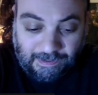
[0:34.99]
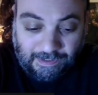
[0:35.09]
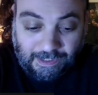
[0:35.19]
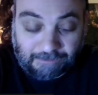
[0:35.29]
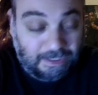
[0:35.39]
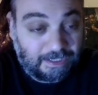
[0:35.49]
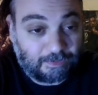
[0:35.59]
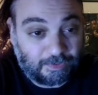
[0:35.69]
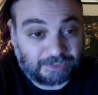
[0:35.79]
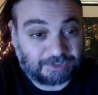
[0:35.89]
Uh,
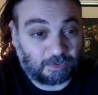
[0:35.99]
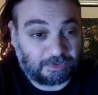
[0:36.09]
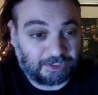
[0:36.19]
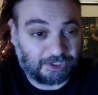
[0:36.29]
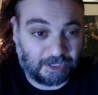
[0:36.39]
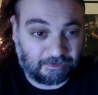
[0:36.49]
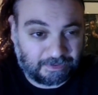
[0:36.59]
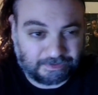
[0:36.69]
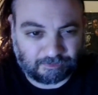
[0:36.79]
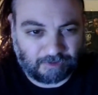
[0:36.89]
meaning, well, let's start with the
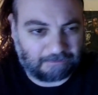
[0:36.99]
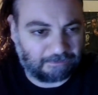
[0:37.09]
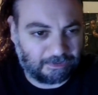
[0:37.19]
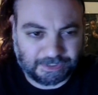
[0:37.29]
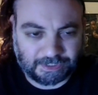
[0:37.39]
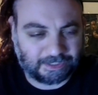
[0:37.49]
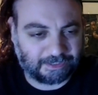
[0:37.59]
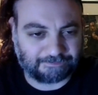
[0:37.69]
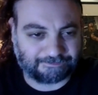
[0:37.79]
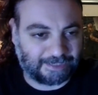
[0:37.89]
genre. It's rap music.
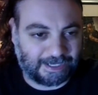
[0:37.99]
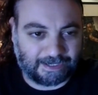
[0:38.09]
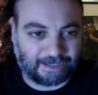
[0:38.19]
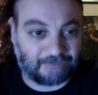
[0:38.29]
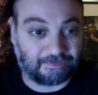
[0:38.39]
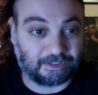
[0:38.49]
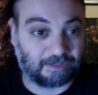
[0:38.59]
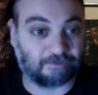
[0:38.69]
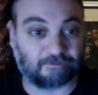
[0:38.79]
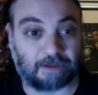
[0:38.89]
I haven't
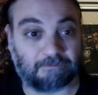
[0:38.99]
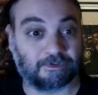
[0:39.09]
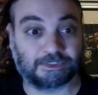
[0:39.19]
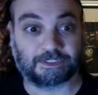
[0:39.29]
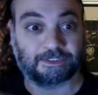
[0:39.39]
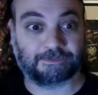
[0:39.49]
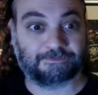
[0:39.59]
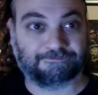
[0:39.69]
done rap music